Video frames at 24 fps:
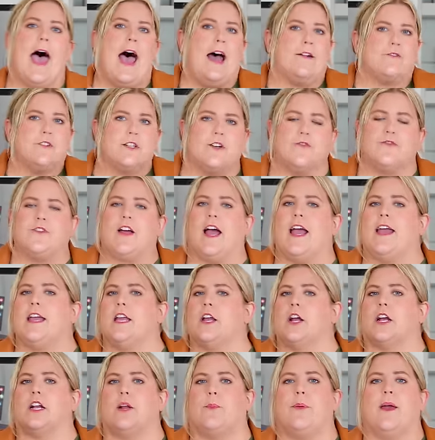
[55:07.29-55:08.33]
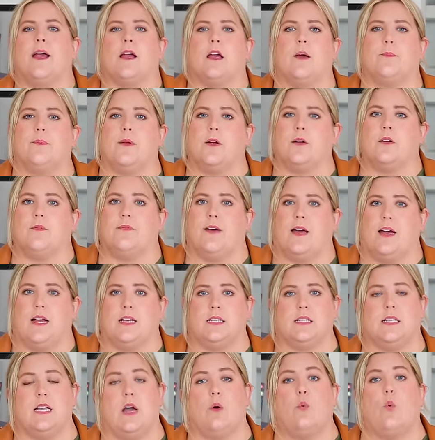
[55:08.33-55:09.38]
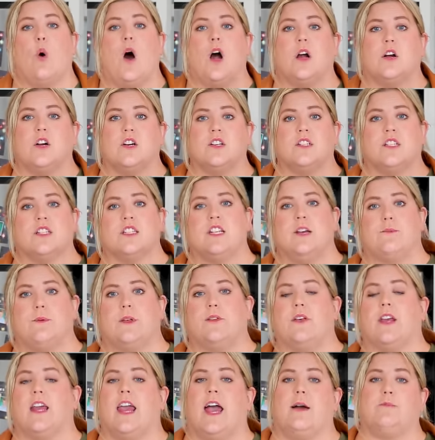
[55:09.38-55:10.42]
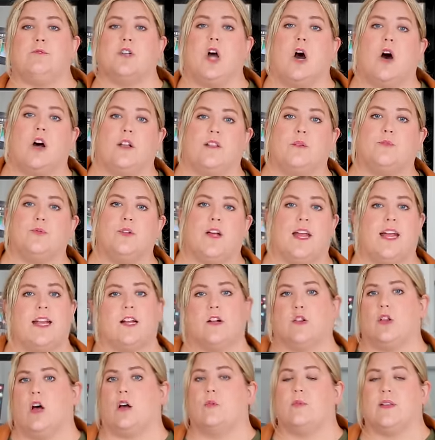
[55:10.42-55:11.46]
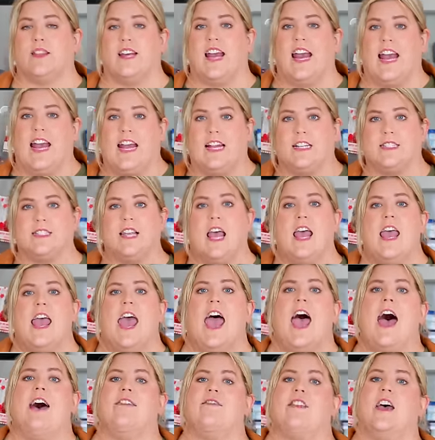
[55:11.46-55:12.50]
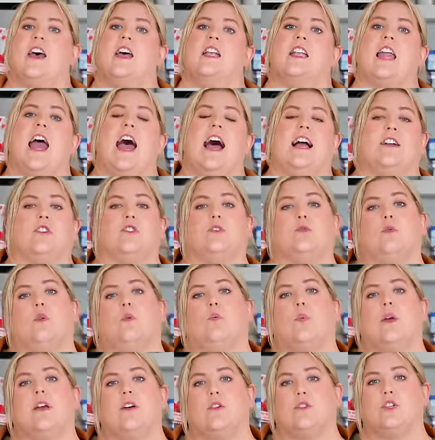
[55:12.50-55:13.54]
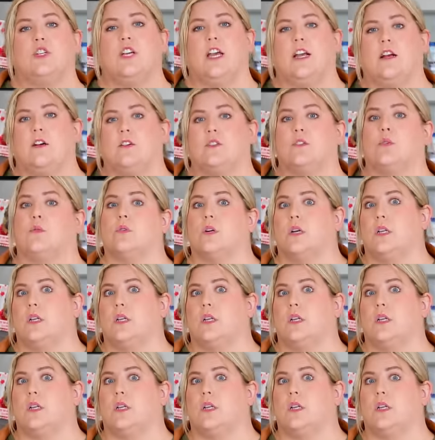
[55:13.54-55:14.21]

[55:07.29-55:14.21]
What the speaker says: After your flight, you're gonna pick up your device. Now, walkers are typically kept on the plane along with canes, and then actual wheelchairs or